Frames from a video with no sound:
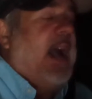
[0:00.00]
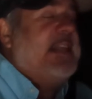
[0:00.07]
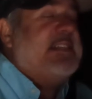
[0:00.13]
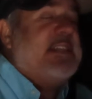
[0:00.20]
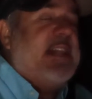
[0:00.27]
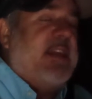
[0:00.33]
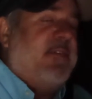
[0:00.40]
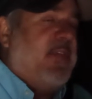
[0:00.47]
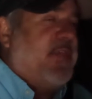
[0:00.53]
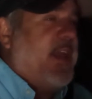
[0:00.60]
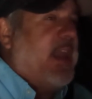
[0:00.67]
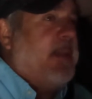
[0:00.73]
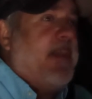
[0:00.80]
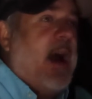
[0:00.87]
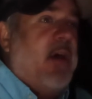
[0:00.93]
I didn't even
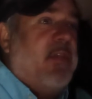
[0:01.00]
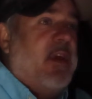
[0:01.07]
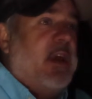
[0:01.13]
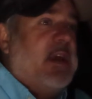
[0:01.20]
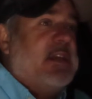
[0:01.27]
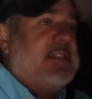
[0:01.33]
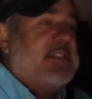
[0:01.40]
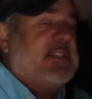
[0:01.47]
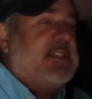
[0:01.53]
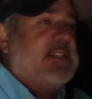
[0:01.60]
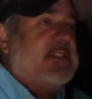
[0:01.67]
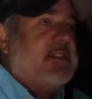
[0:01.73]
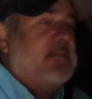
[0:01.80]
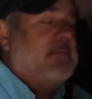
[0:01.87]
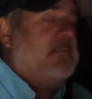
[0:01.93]
think about
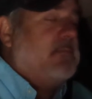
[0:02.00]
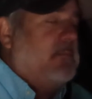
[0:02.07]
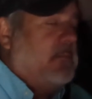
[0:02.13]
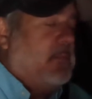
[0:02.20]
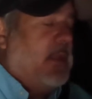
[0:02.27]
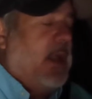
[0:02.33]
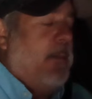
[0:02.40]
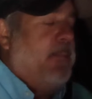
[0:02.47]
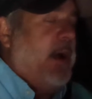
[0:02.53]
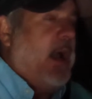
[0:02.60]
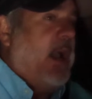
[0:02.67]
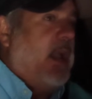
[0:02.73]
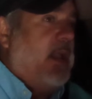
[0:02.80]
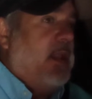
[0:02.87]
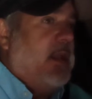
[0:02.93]
this,
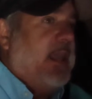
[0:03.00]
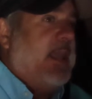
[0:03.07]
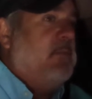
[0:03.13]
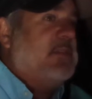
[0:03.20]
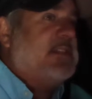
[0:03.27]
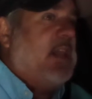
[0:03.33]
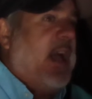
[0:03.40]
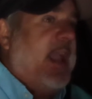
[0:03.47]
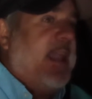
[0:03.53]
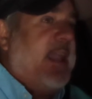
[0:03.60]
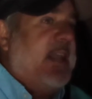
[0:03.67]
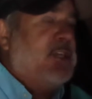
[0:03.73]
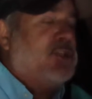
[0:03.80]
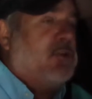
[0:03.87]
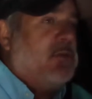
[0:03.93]
but he was
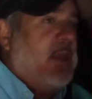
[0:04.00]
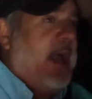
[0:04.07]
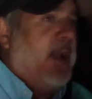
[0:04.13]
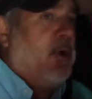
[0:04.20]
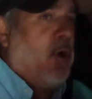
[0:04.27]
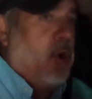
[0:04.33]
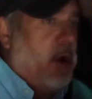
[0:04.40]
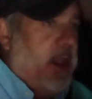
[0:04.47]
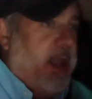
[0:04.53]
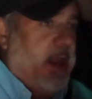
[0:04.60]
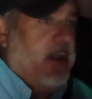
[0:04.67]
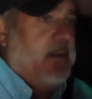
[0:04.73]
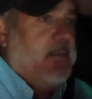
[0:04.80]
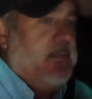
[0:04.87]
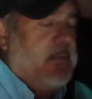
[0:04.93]
like, is your leg
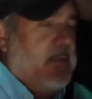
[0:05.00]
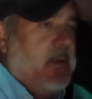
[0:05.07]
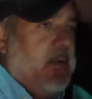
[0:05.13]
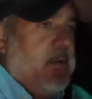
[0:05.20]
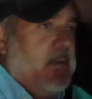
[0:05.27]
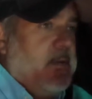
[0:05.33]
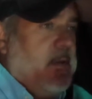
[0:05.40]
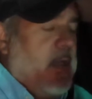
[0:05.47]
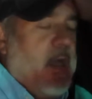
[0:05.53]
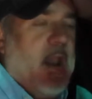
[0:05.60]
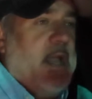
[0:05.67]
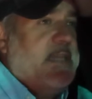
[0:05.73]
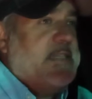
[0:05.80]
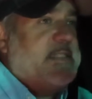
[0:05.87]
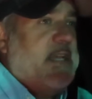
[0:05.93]
hurting?
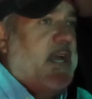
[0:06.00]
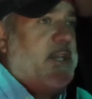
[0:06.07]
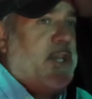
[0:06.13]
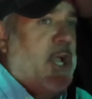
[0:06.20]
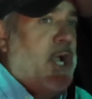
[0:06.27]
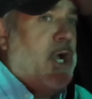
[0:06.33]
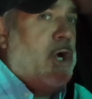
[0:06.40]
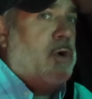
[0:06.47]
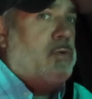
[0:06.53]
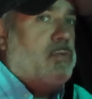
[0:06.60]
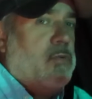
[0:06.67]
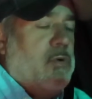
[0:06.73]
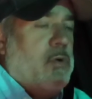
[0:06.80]
And I said, no.